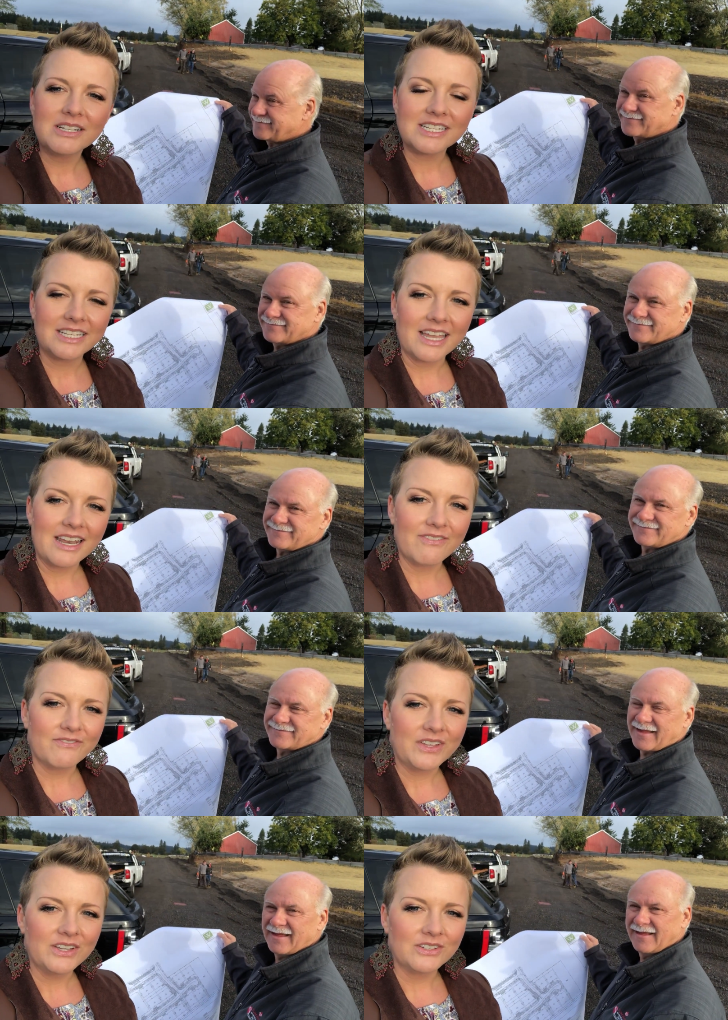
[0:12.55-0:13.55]
Speaker 1: wanted to get a
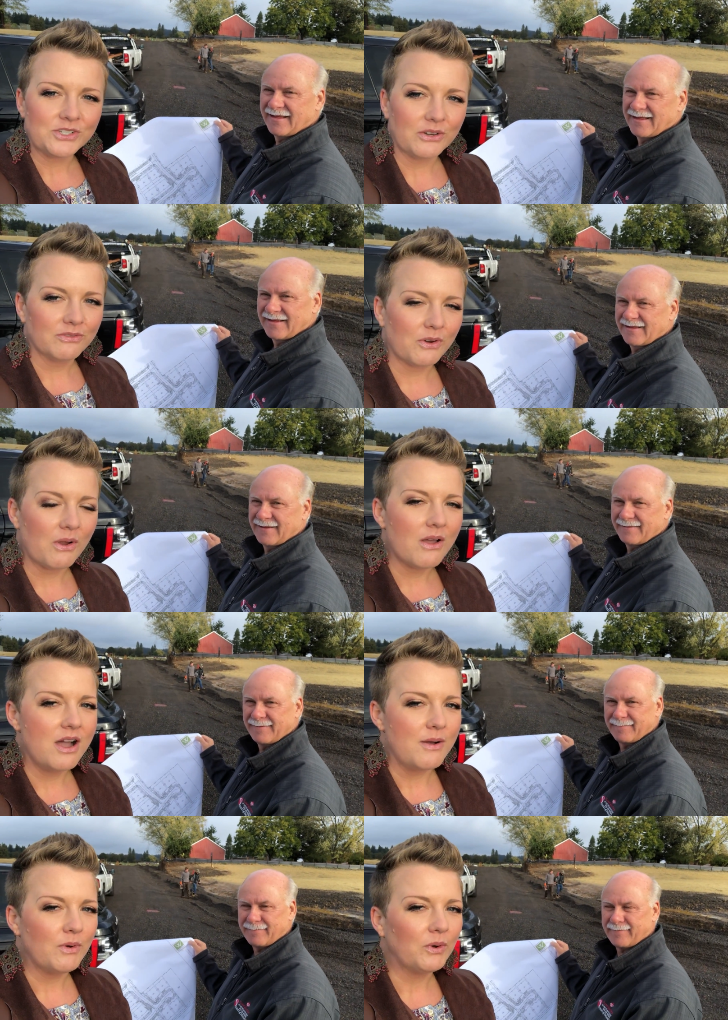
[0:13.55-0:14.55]
feel, Gerald, for
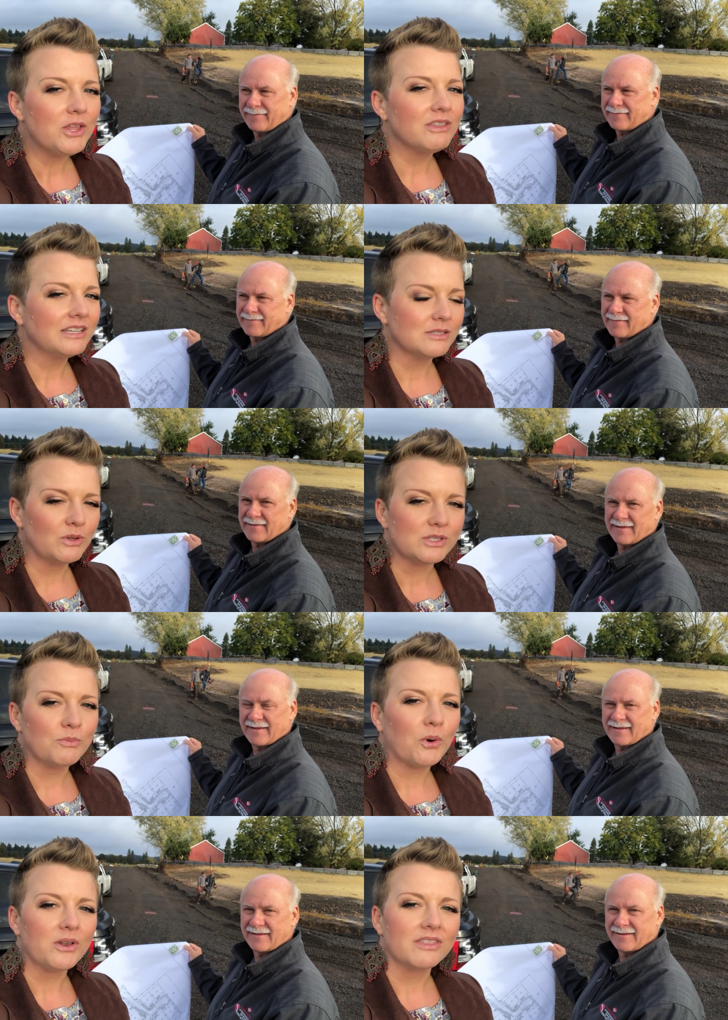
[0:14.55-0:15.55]
um, what do you think is the most
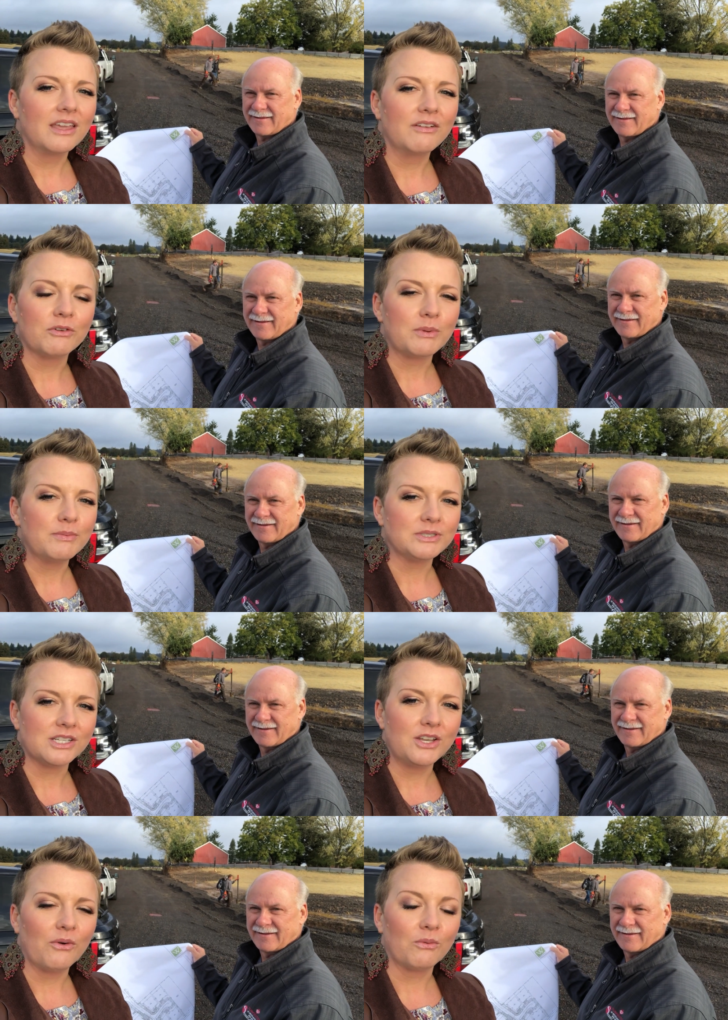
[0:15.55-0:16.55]
important thing for people
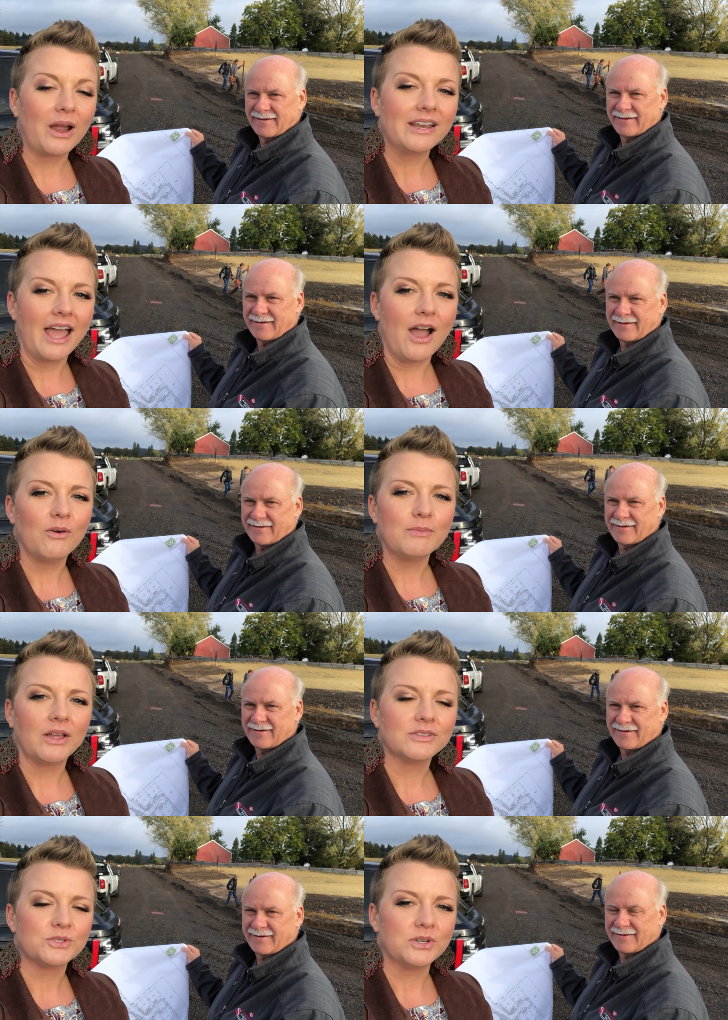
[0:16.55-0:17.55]
to know right now
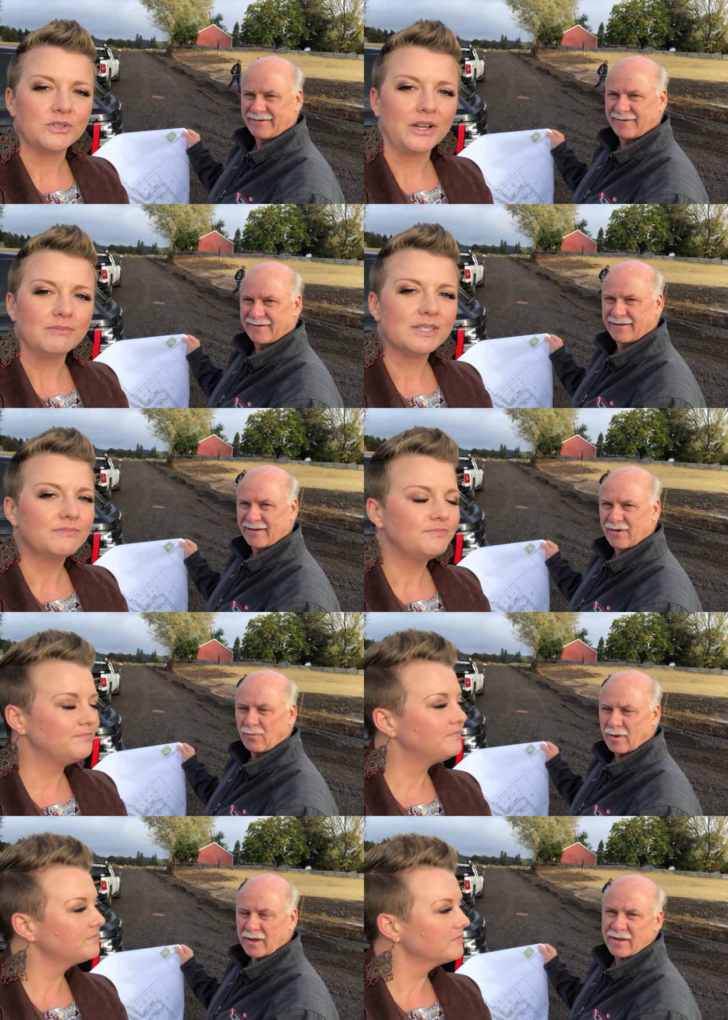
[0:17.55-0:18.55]
about the Street of Dreams?
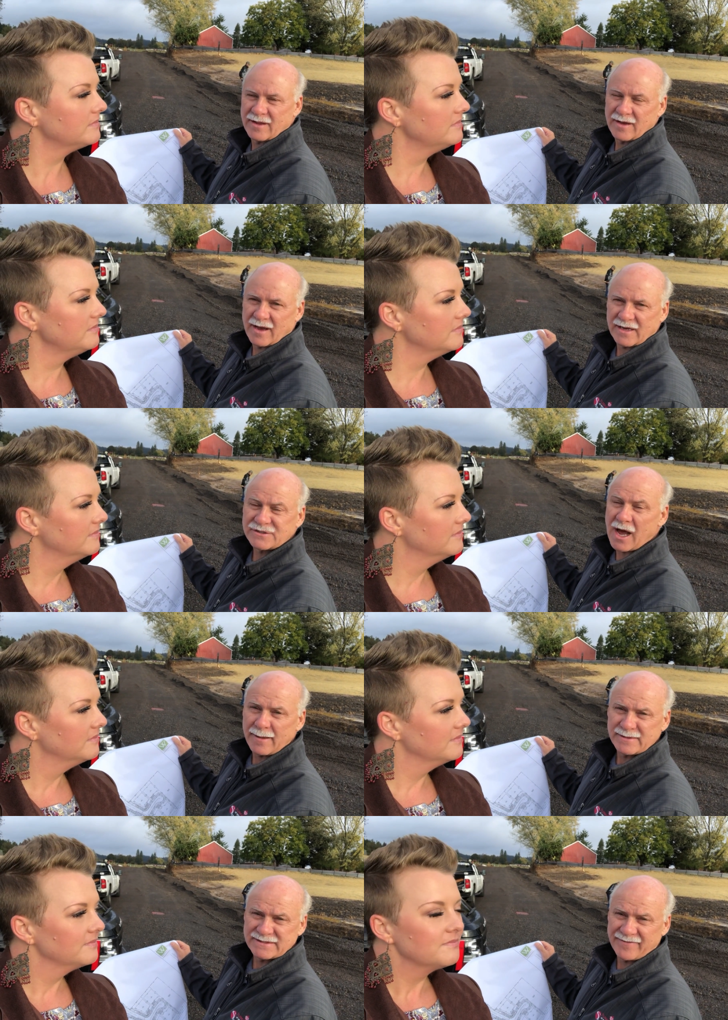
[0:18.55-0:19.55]
Speaker 2: Well, uh,
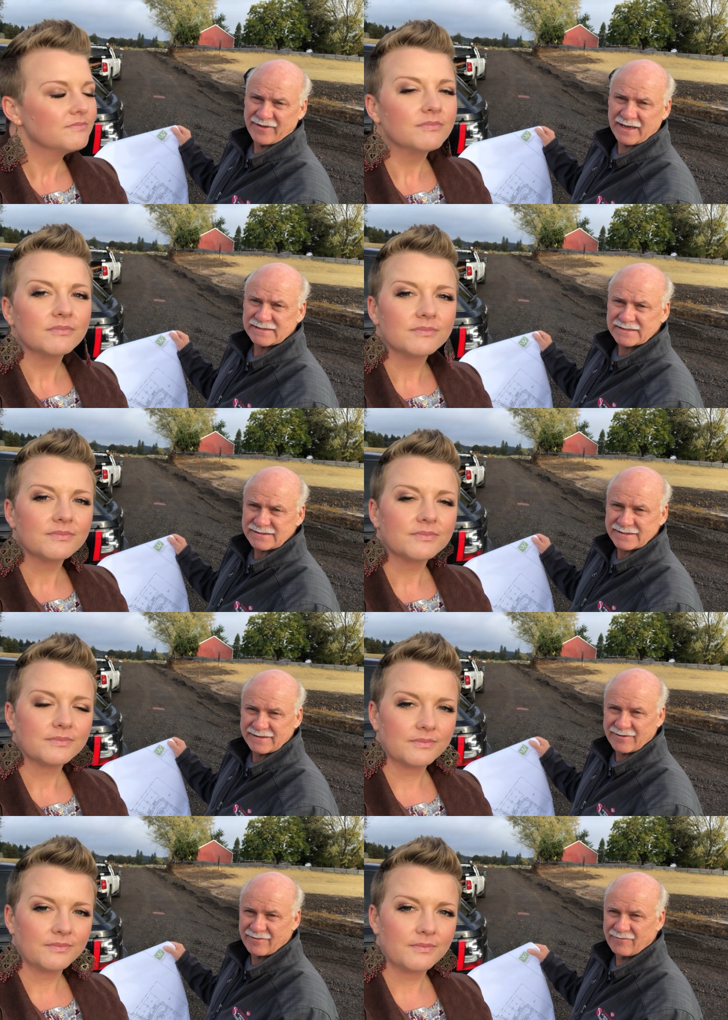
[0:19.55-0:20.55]
time is of the essence.
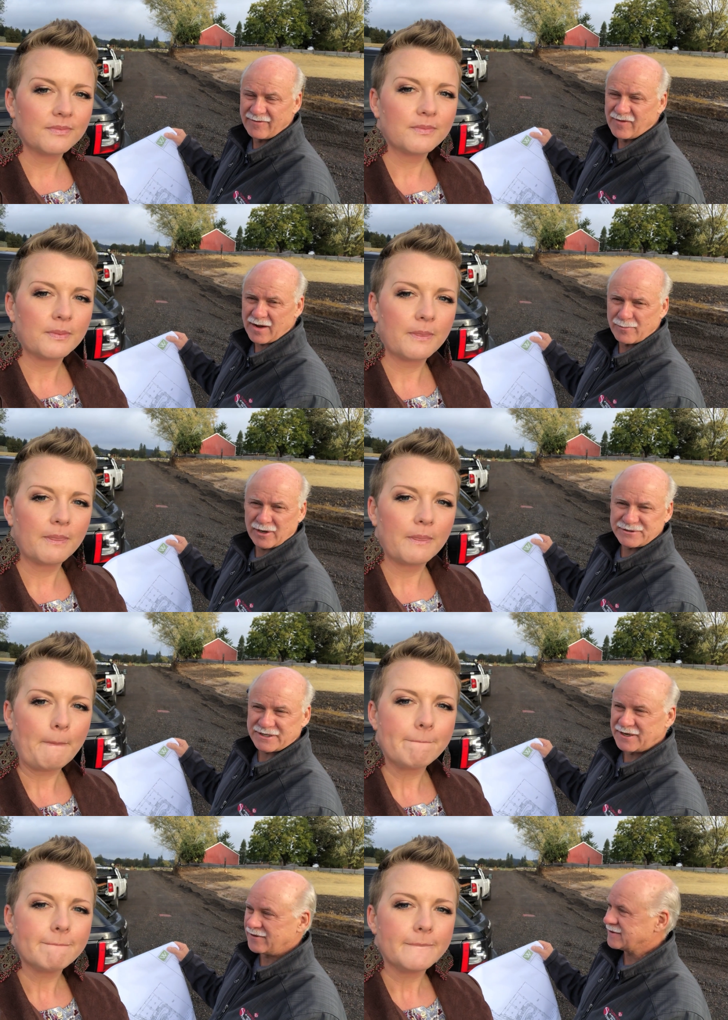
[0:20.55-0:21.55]
We've got a
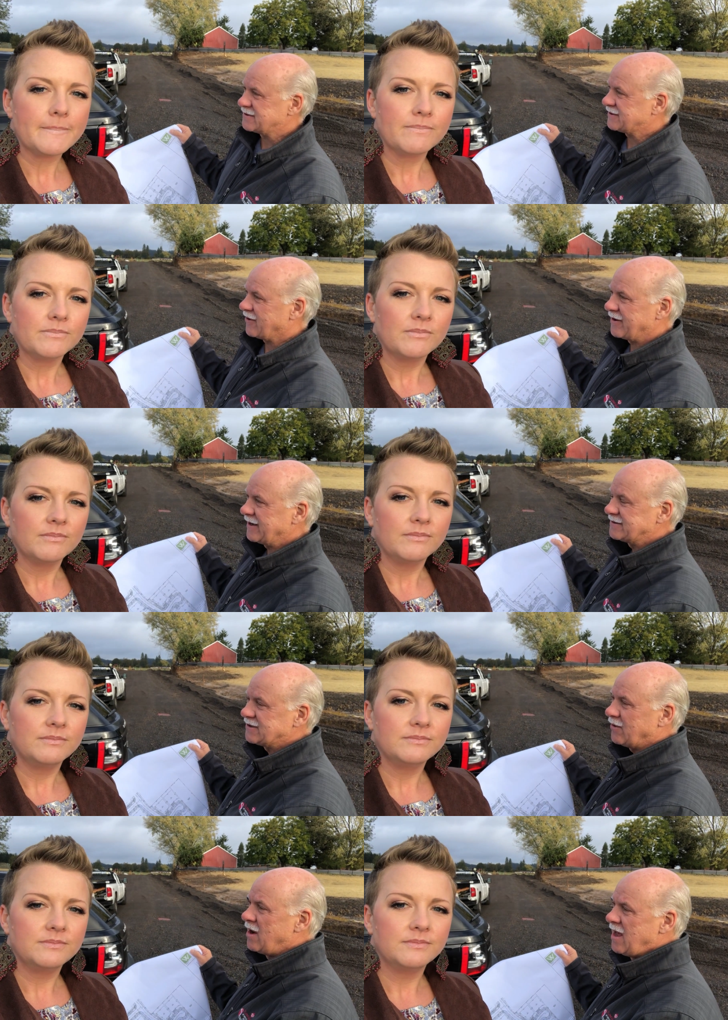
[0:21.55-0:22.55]
project here that's starting,
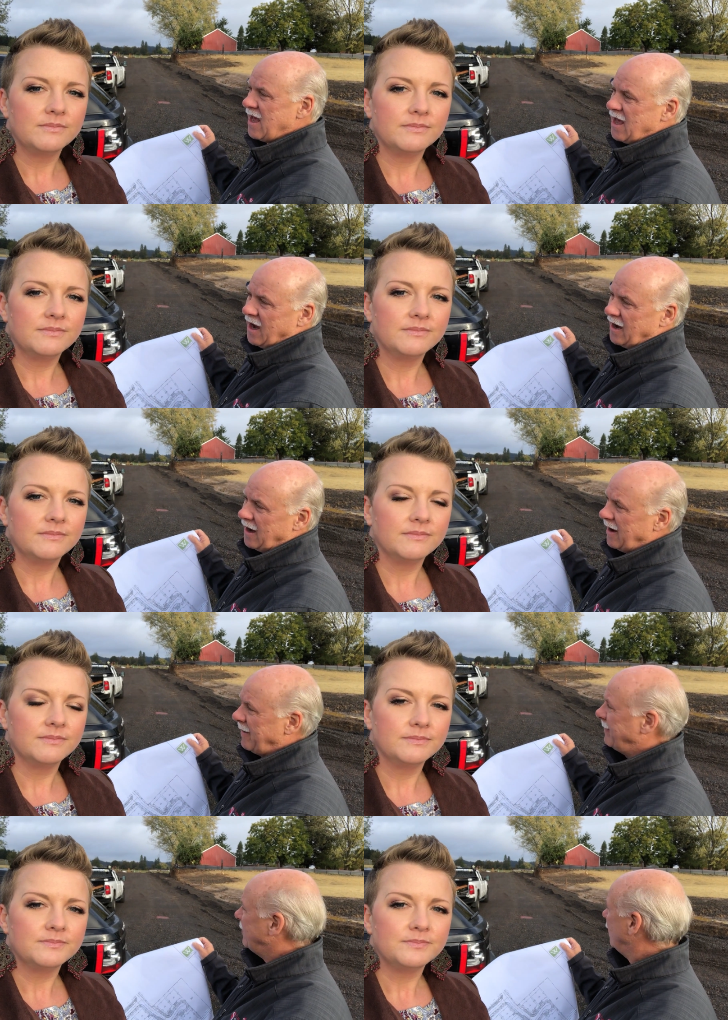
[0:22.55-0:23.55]
so
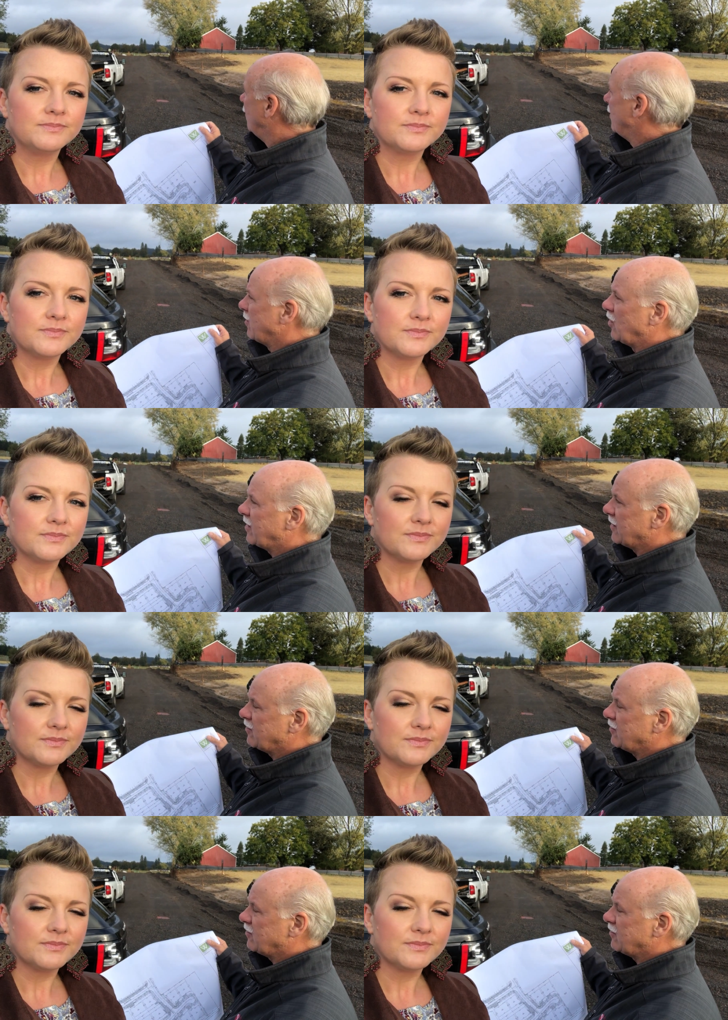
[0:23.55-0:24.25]
um, when we're looking